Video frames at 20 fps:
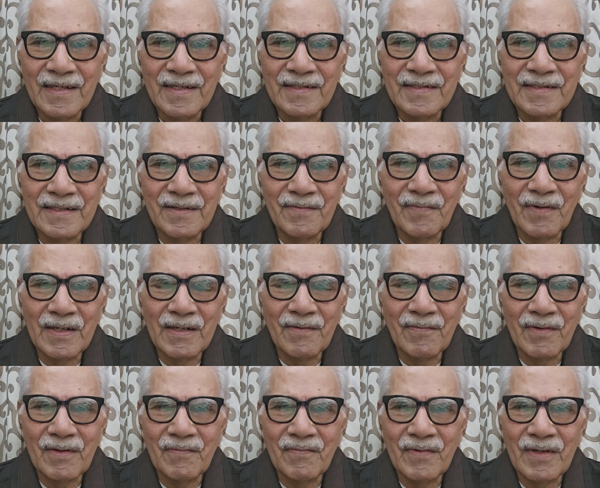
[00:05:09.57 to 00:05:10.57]
See,
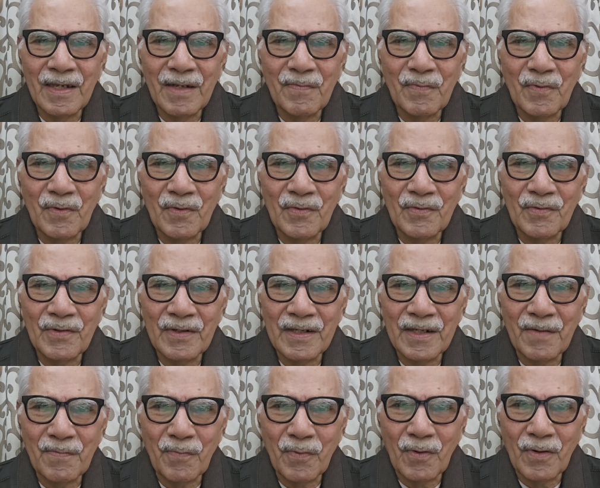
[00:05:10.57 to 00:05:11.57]
whenever we are producing
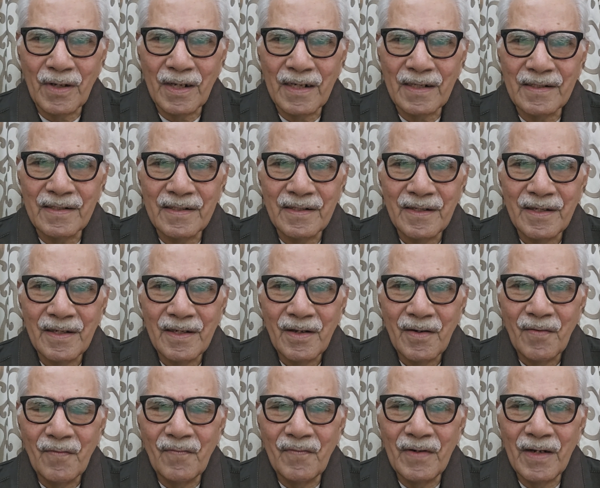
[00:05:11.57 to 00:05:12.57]
a product,
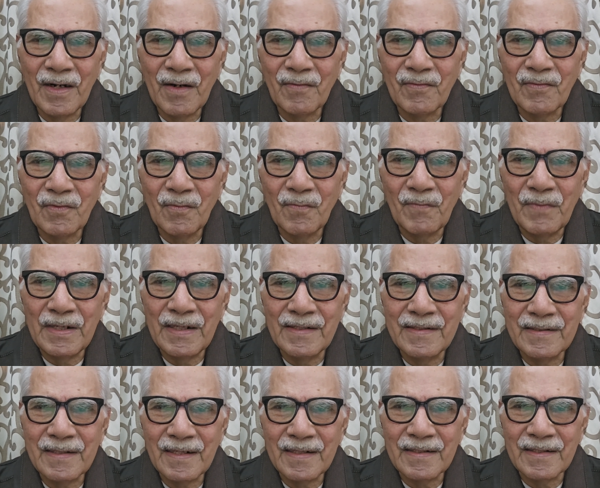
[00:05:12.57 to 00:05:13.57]
we have to meet
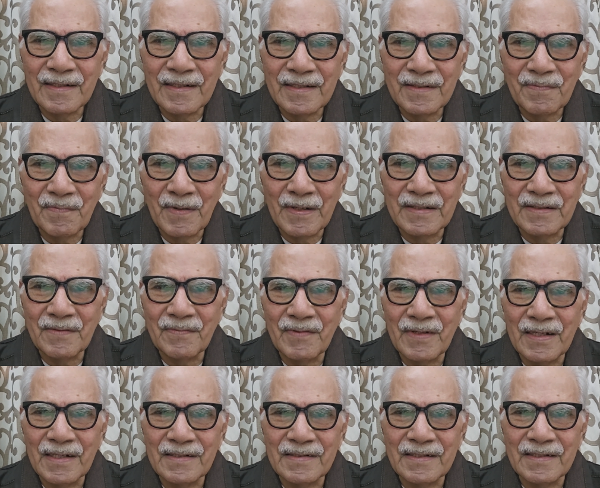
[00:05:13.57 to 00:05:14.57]
certain
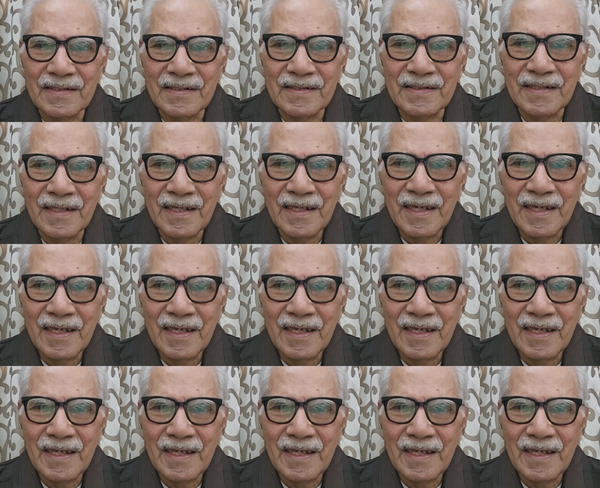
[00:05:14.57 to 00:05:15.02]
specifications,